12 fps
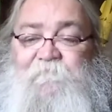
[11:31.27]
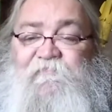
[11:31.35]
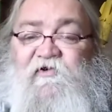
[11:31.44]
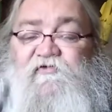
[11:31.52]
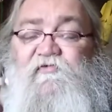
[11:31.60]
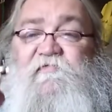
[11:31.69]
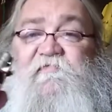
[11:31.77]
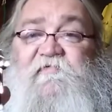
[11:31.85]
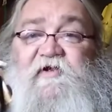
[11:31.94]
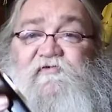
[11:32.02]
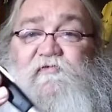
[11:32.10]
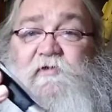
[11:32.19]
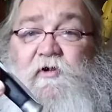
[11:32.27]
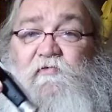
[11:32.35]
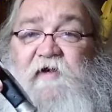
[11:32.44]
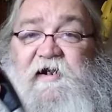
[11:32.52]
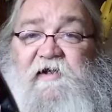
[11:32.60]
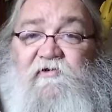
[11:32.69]
This would this would go
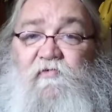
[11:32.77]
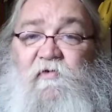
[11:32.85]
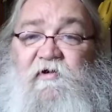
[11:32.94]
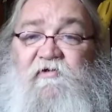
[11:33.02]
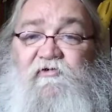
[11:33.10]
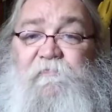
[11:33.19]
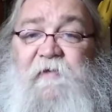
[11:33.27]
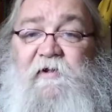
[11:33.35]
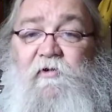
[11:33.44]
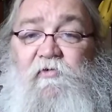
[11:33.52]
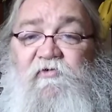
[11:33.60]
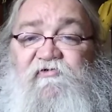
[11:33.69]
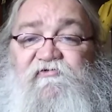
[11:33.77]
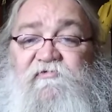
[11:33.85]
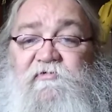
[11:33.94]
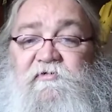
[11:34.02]
right into one of those pen holders,